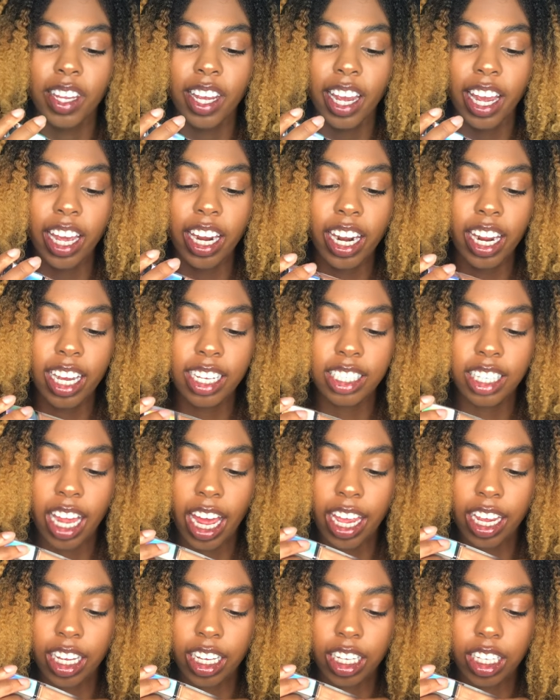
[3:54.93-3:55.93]
And I guess
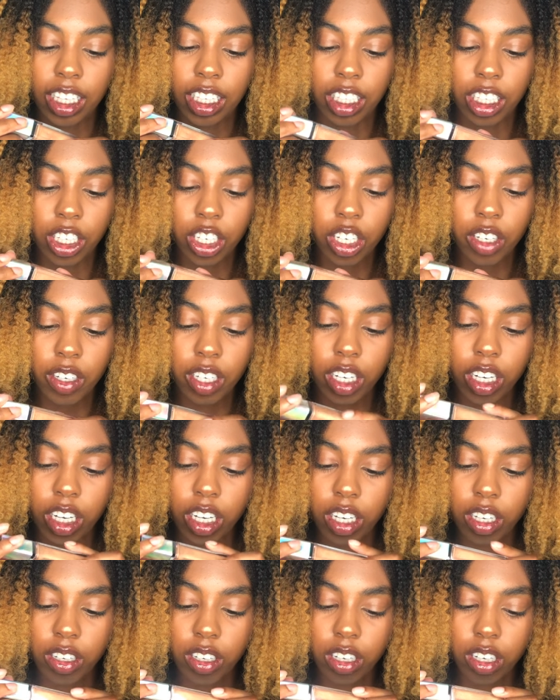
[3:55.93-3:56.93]
like glitter in
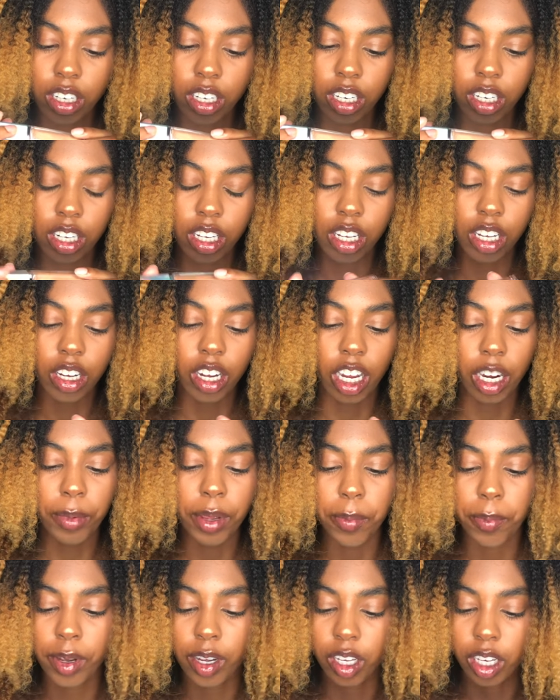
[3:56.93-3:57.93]
there. Okay, let me
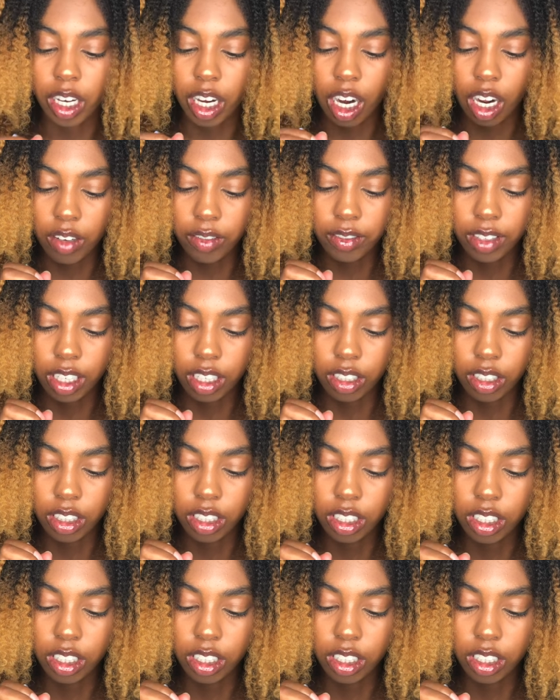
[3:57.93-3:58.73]
peel it off though.